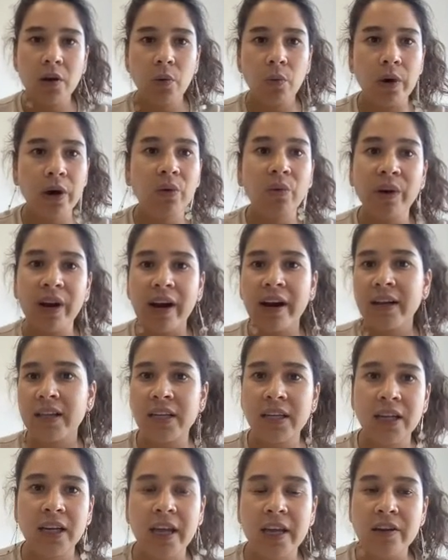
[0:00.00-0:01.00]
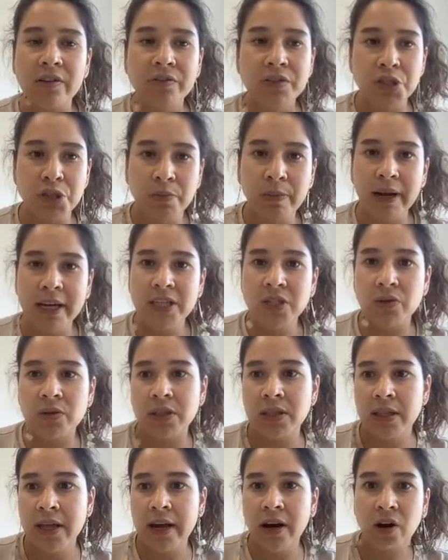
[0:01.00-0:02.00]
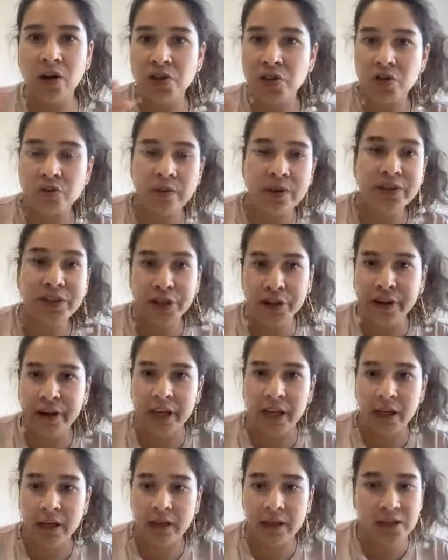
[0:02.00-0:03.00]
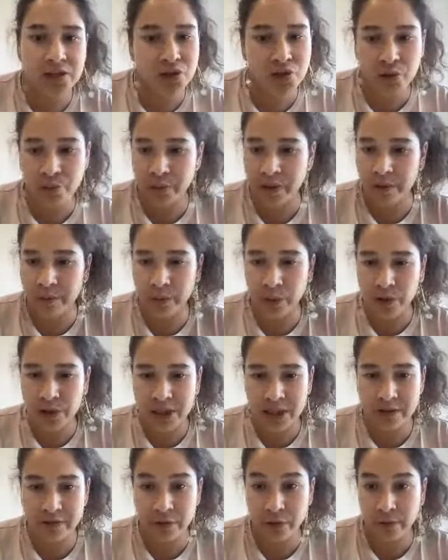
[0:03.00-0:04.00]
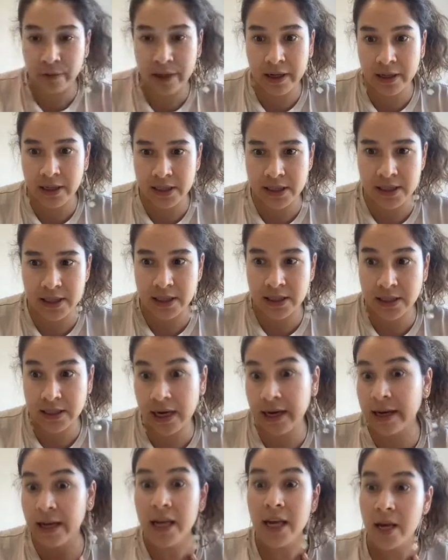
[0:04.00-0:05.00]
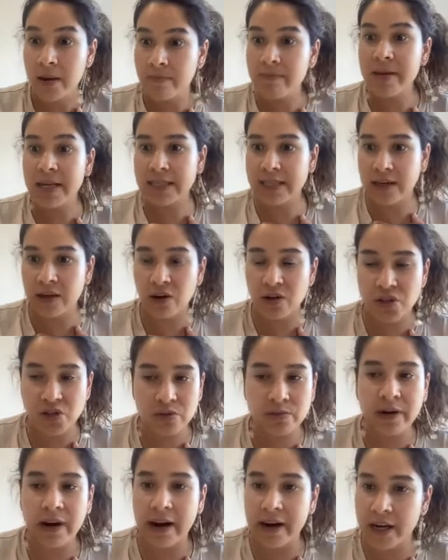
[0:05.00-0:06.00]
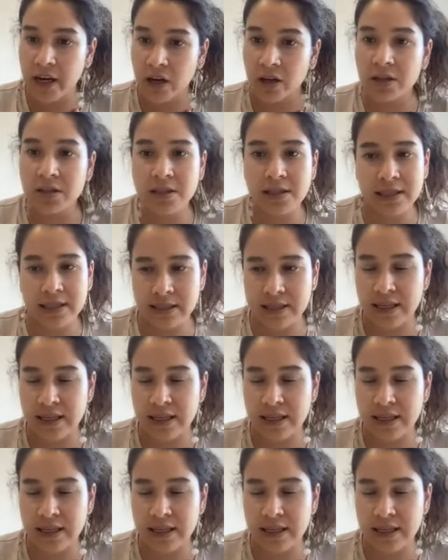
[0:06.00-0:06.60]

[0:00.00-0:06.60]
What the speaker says: where we are in each place in the customer journey. Is super important for me, in instance. Like me as a customer, I noticed that